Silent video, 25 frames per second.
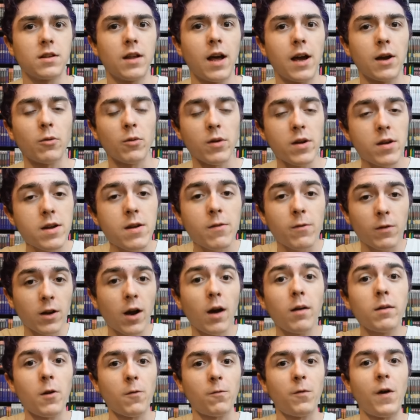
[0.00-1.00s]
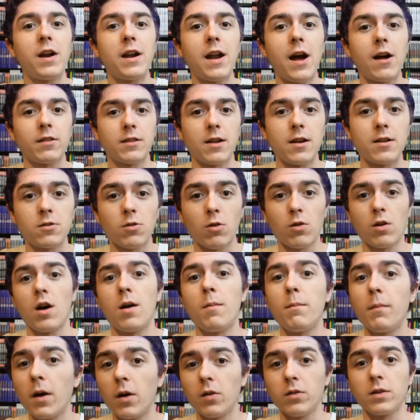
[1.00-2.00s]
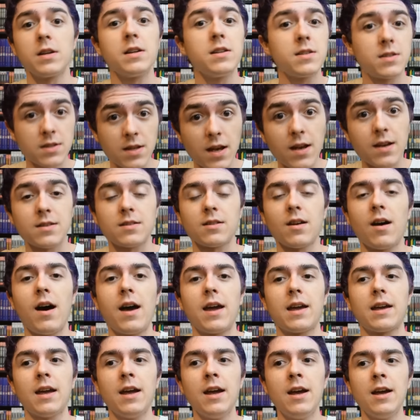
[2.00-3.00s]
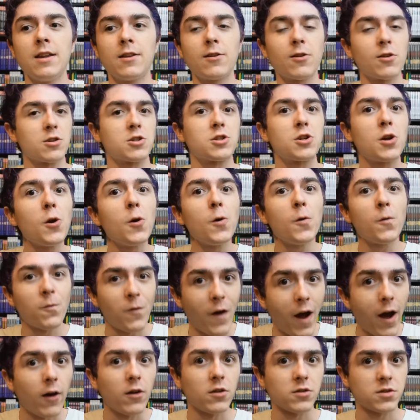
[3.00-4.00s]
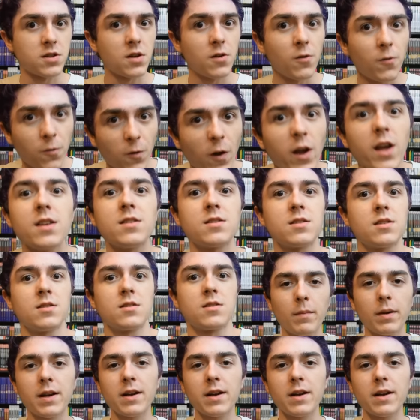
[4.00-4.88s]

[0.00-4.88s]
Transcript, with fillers: Like, we come to find out that Doranbolt, he says, like, there's 2,000 faces.